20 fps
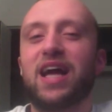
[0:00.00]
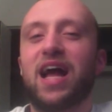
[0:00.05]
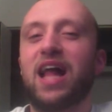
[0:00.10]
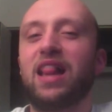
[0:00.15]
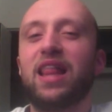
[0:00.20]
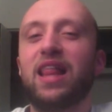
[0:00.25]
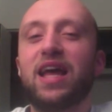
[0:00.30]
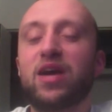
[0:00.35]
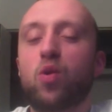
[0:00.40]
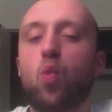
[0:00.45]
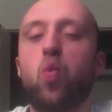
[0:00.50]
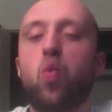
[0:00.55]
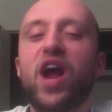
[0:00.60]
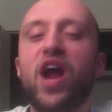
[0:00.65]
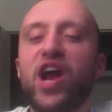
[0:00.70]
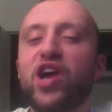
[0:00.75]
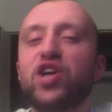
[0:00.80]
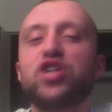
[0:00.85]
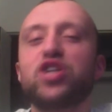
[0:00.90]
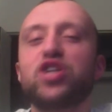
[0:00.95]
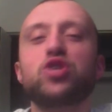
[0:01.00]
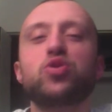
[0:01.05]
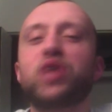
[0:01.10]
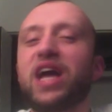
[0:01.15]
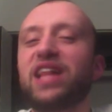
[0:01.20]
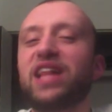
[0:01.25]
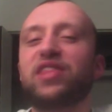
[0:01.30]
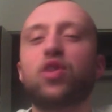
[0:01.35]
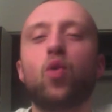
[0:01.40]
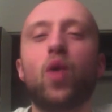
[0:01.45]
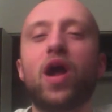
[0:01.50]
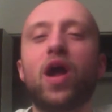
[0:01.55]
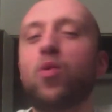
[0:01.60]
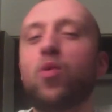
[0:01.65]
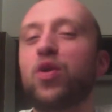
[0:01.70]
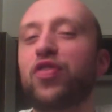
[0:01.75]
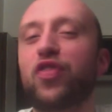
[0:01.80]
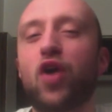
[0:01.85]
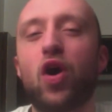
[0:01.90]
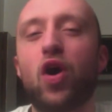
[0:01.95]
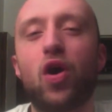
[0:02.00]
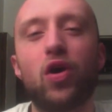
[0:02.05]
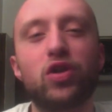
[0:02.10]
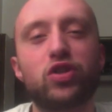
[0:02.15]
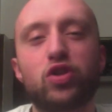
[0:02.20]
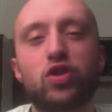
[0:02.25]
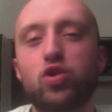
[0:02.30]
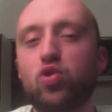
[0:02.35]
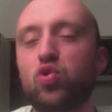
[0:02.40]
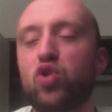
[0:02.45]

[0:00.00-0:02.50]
like, where do you get the wherewithal to